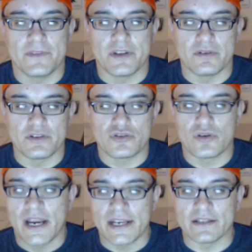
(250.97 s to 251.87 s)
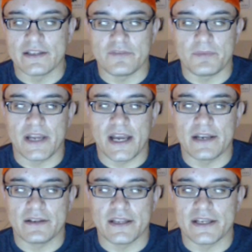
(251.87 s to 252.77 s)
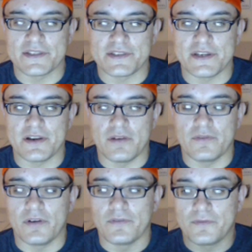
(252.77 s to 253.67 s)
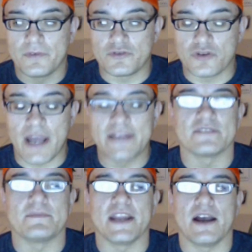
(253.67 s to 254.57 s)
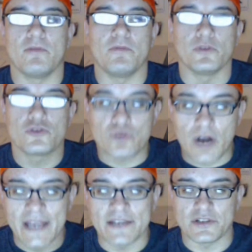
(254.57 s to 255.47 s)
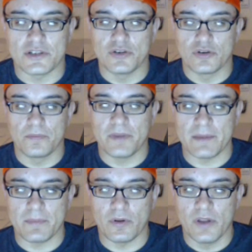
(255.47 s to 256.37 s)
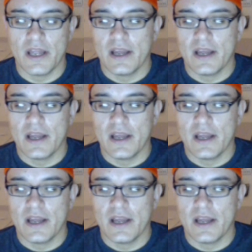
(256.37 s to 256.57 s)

He's trying to leave behind a legacy of trying to be helpful, trying to cure people,